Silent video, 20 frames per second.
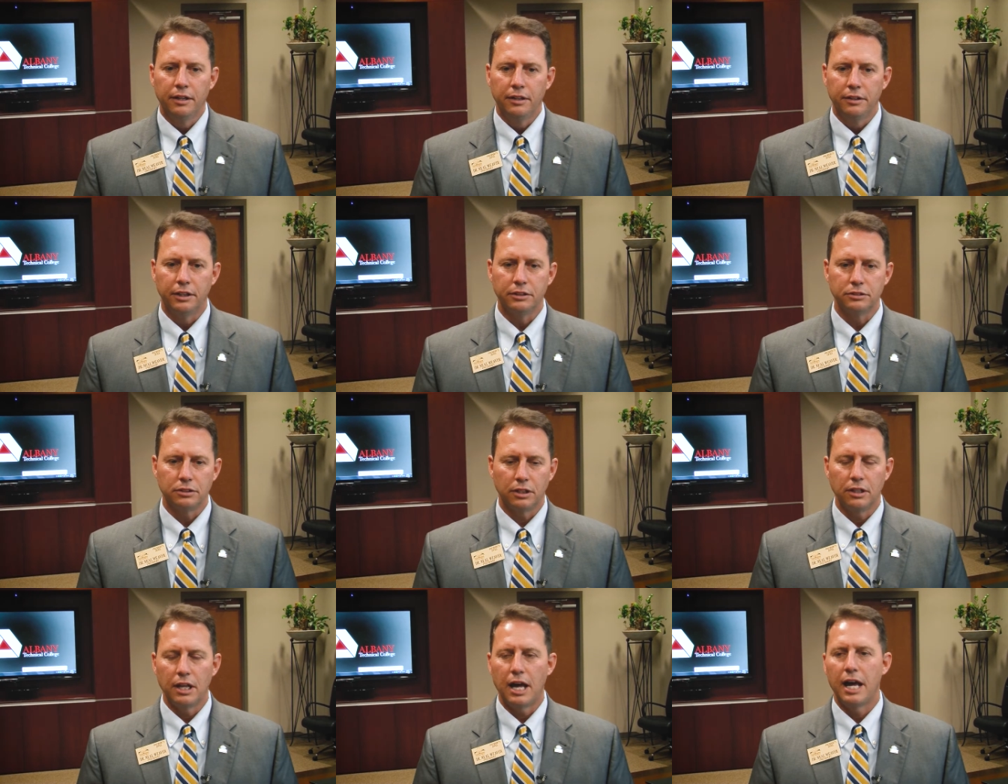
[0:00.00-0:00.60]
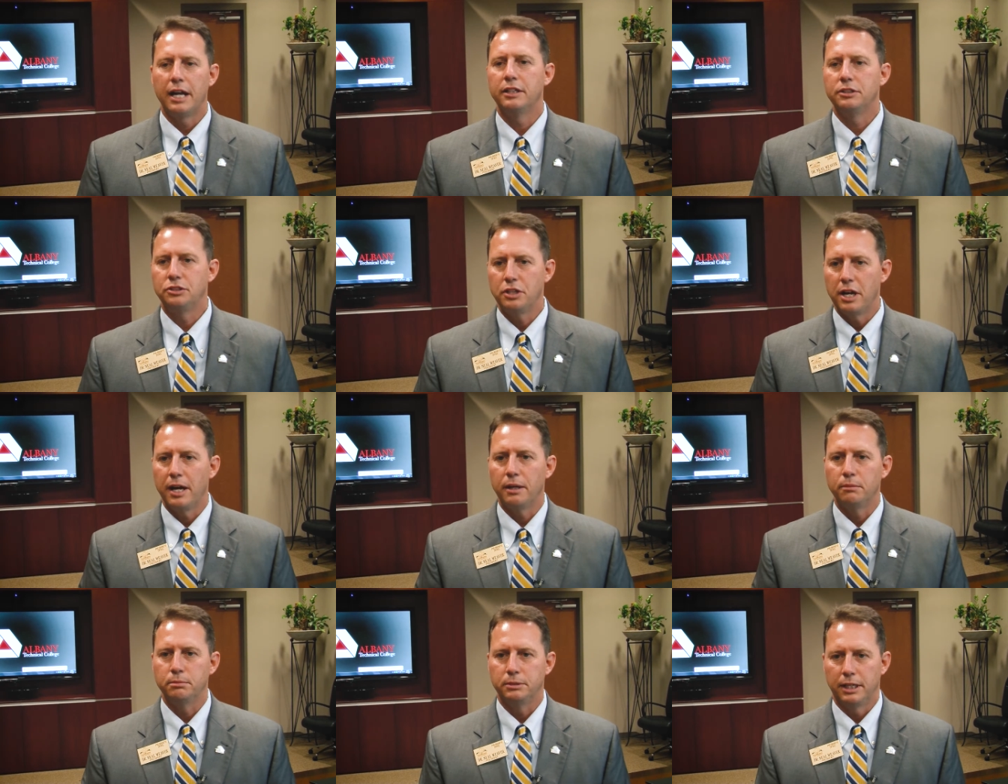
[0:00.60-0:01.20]
There's a lot of
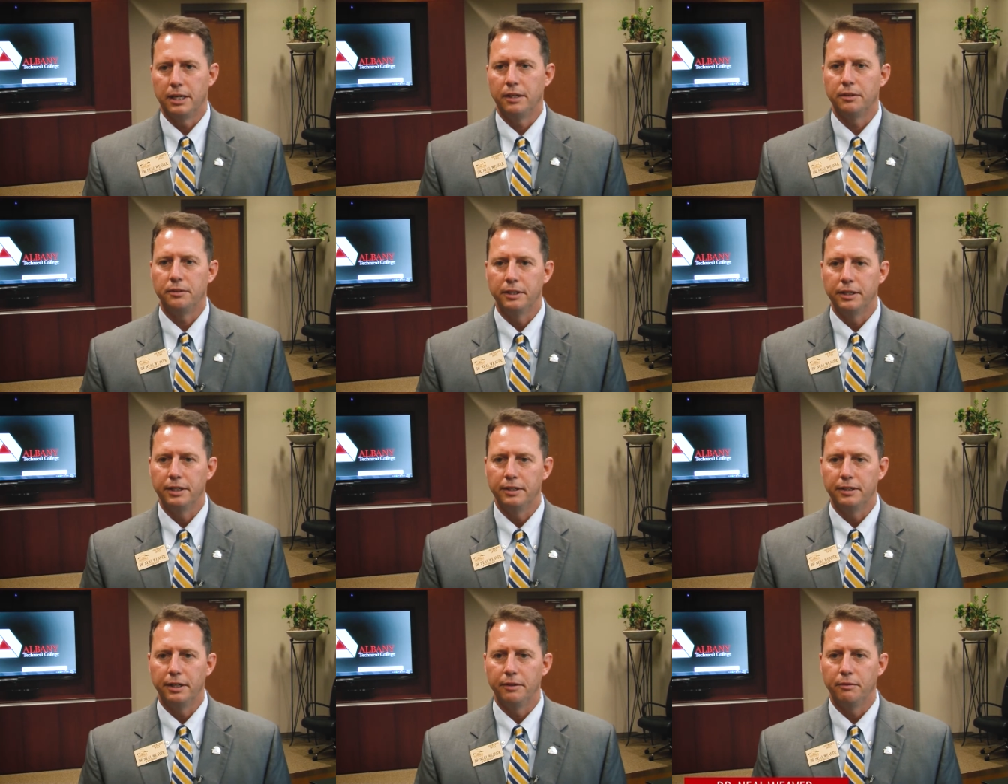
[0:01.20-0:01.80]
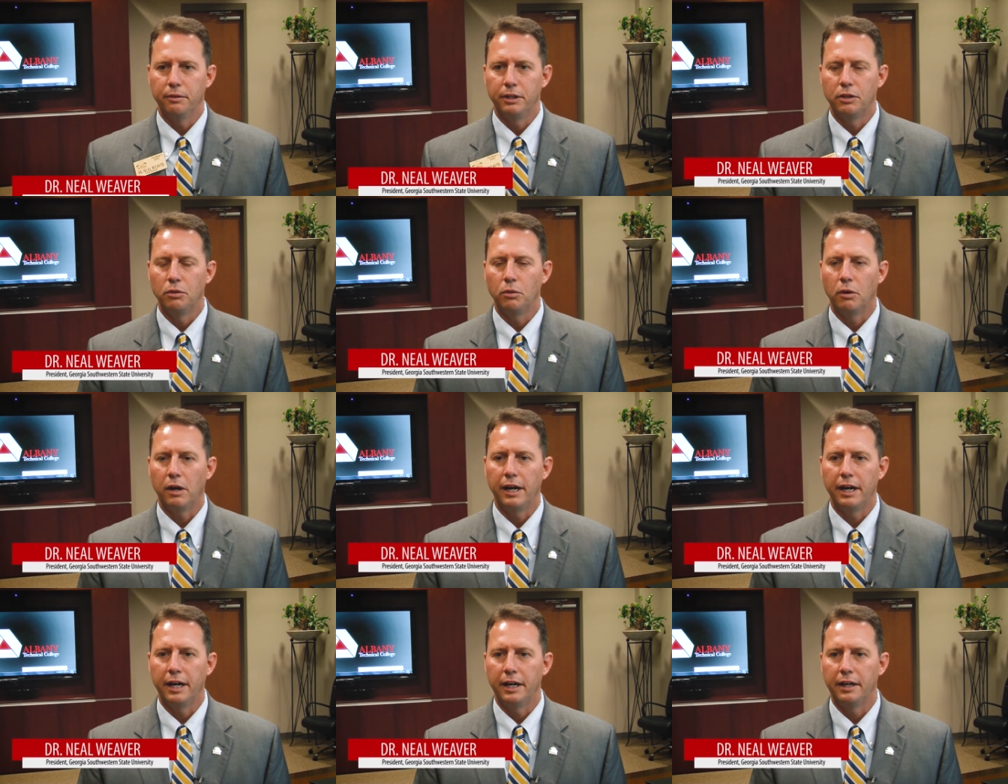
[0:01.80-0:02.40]
jobs out there that
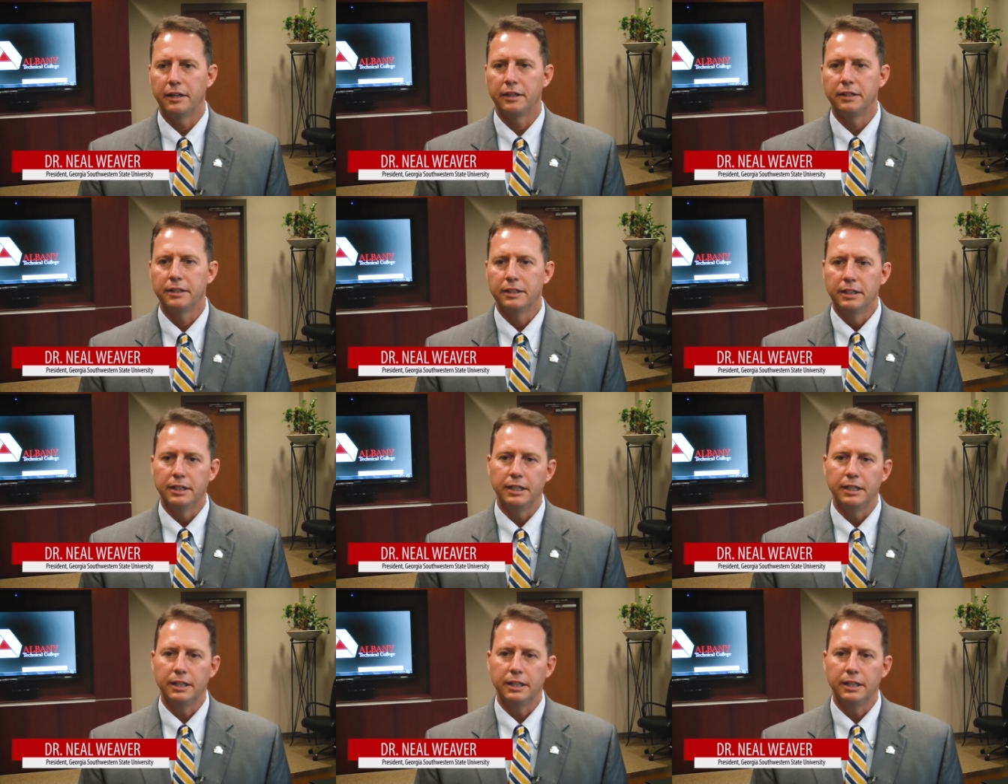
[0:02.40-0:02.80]
require